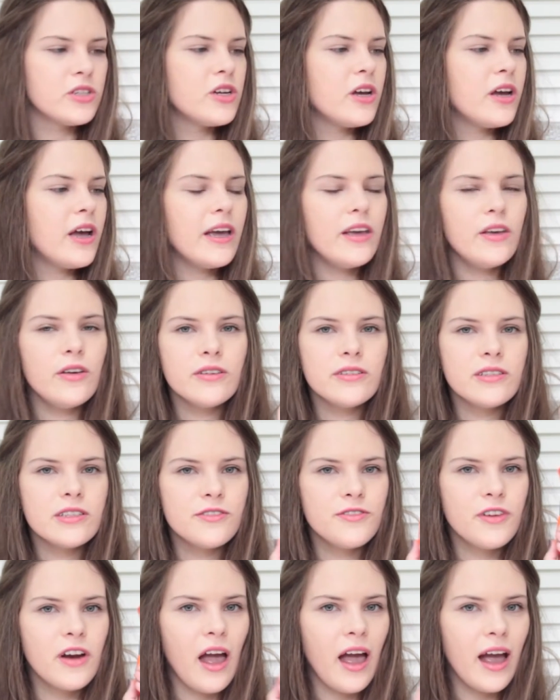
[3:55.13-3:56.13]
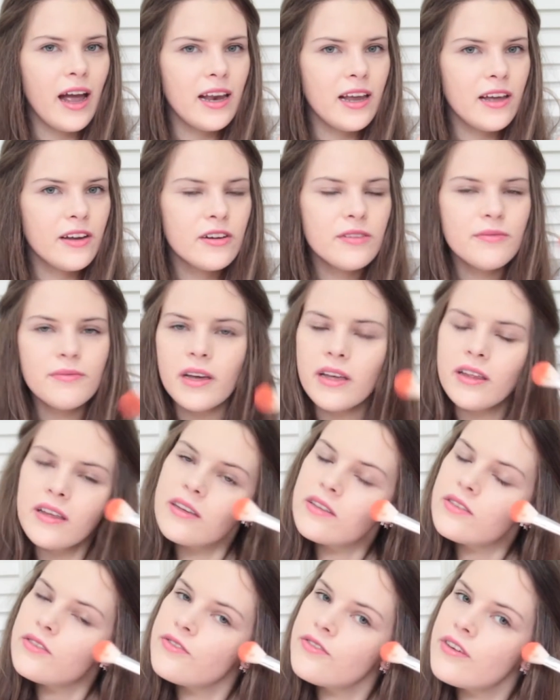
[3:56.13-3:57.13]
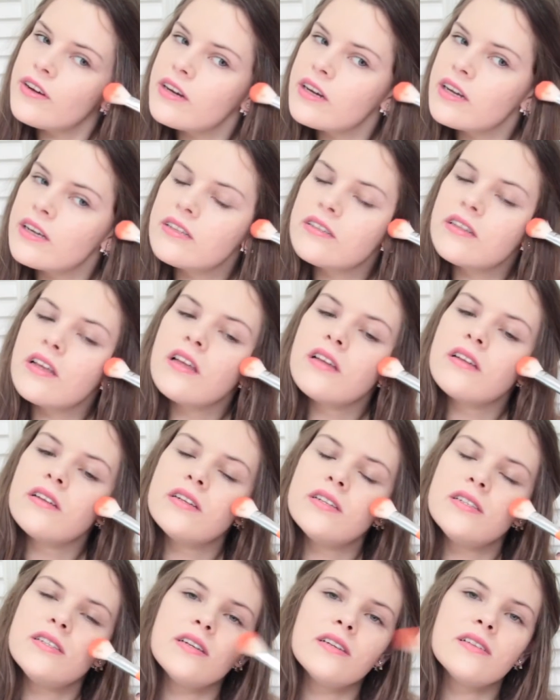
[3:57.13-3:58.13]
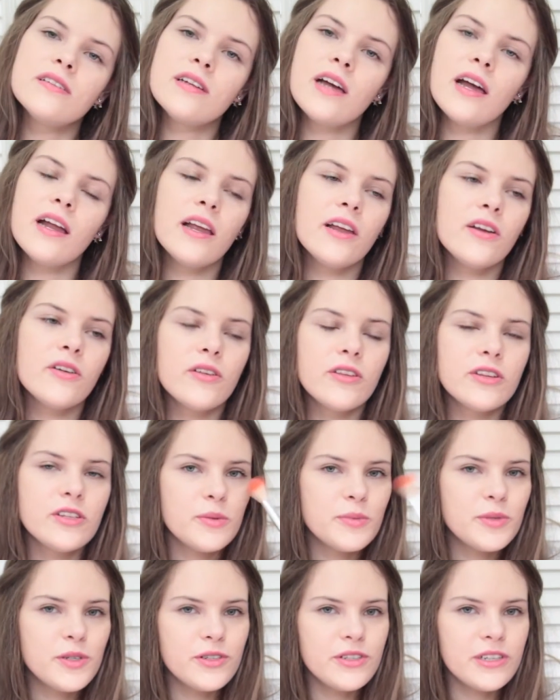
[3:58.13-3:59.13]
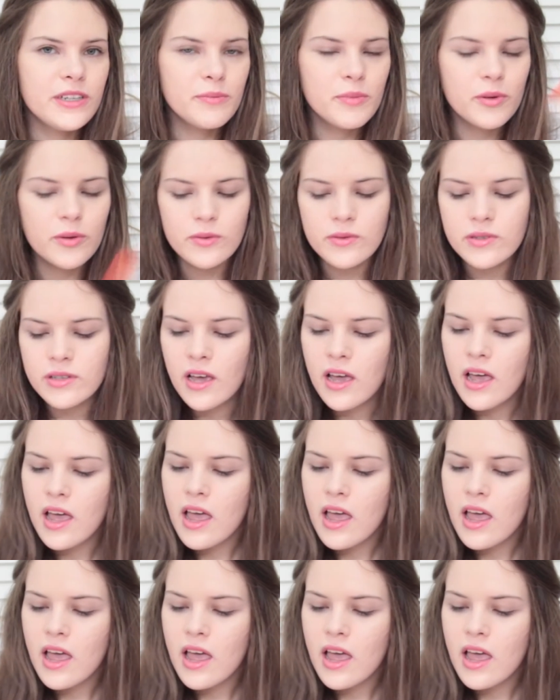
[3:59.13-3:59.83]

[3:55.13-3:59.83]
Now I use this for highlighter, I think it's very nice to dust highlighter on the tops of your cheekbones,